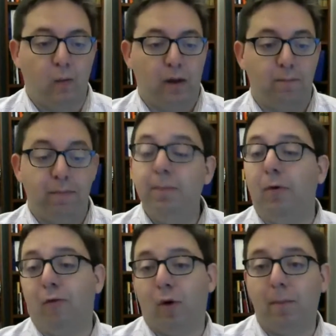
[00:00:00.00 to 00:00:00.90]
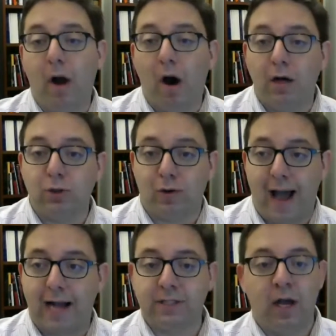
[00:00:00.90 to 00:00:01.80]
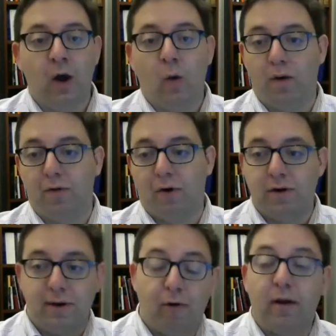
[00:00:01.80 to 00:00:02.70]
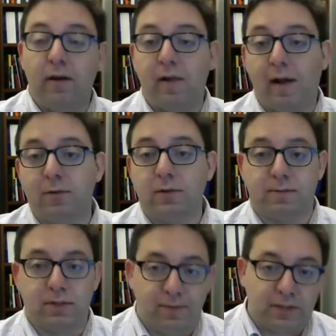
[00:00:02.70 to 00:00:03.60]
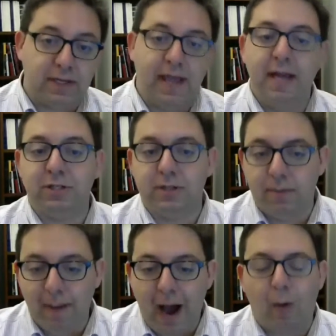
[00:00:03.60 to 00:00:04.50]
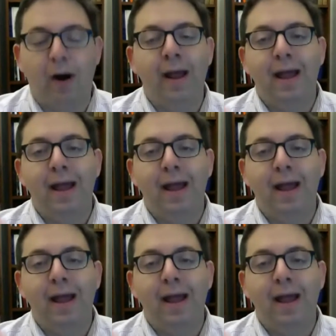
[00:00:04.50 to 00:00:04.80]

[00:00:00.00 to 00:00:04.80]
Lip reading: when people form contracts where there are different levels of sophistication and power,